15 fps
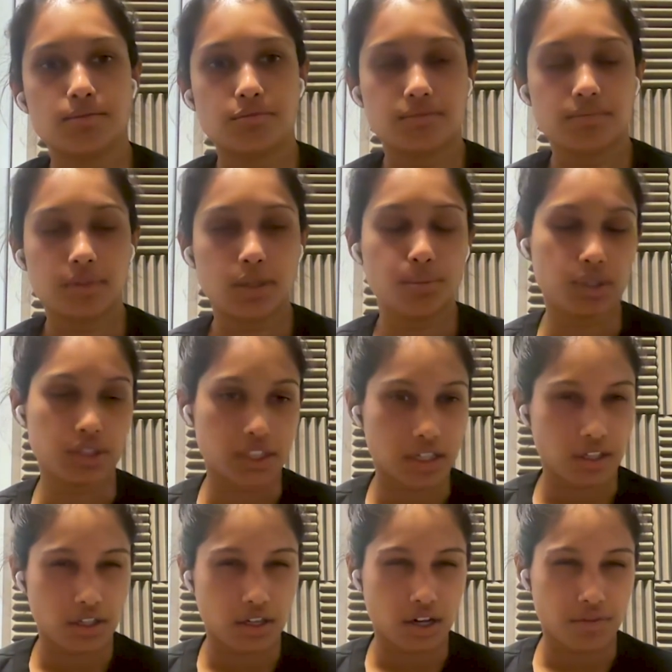in
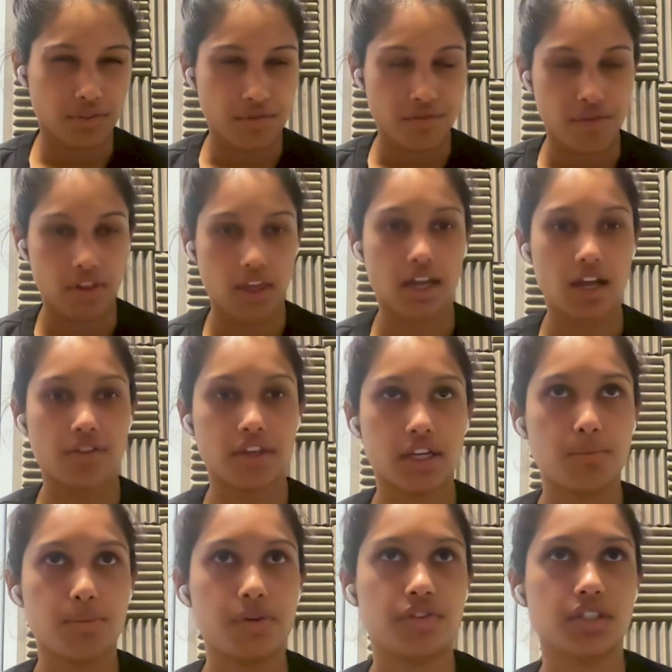particular, often for, like, how they
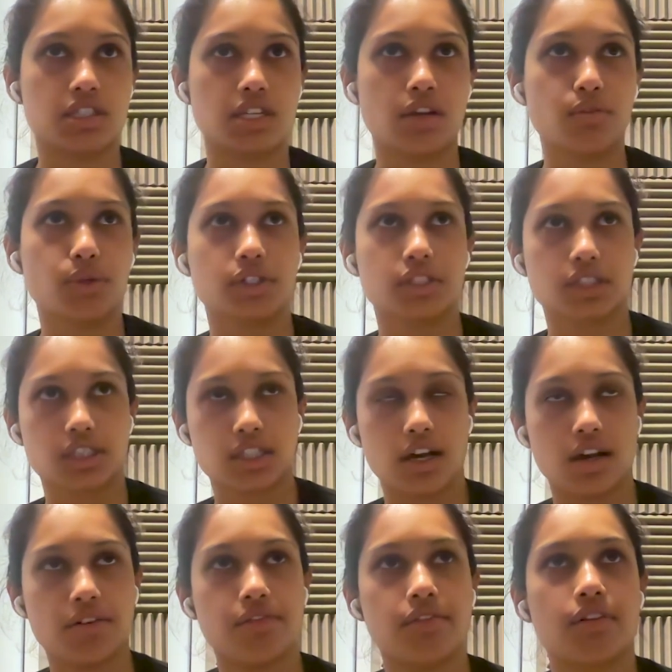compute the state root and
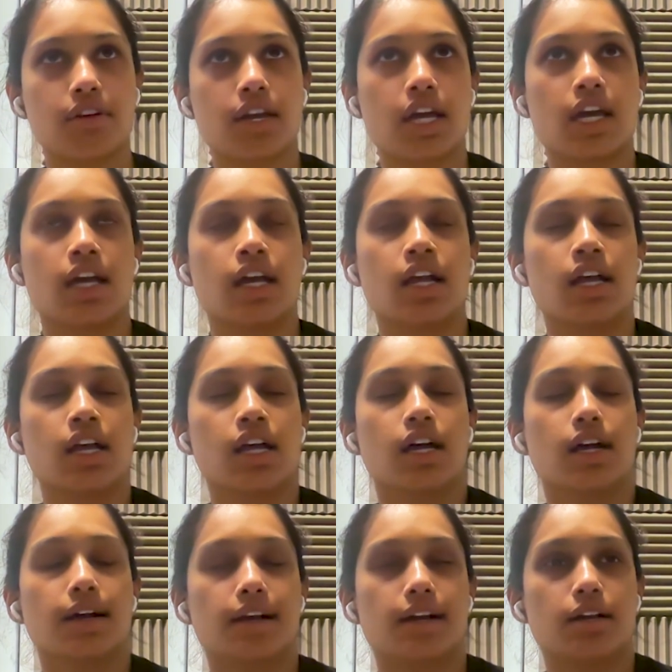stuff.
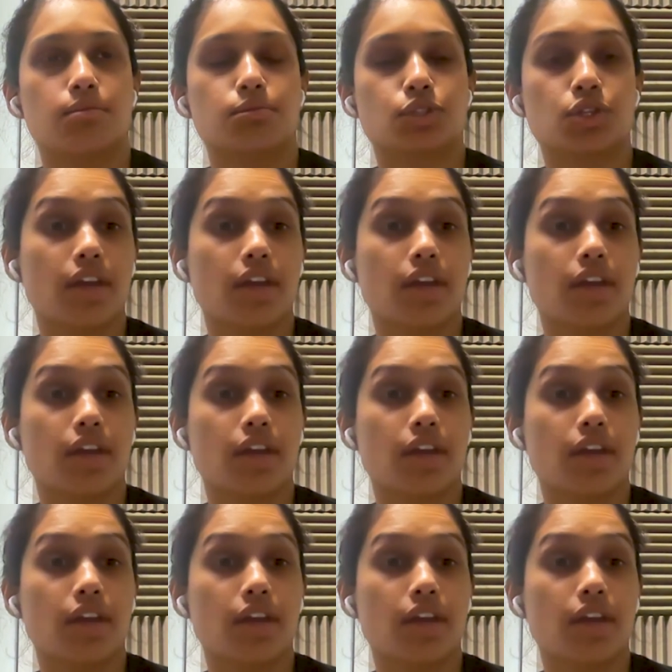So, yeah,